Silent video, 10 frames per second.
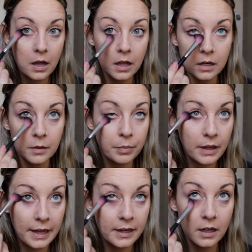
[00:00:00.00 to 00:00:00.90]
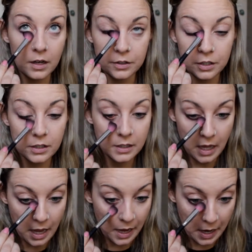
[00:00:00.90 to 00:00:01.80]
and apply it under
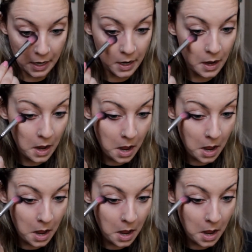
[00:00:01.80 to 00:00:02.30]
the eye.